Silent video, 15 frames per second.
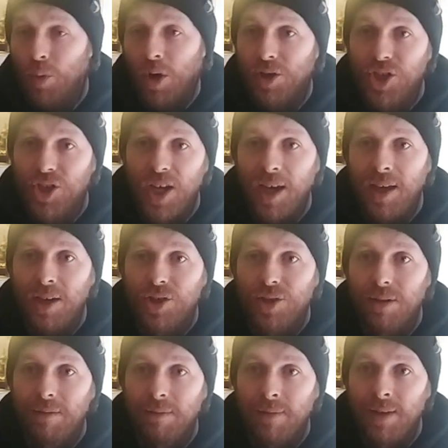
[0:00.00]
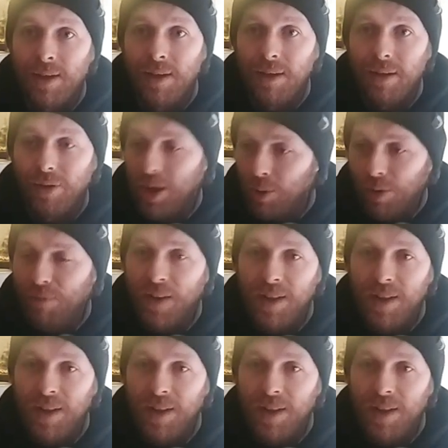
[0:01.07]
The only thing that's changed is absent makes the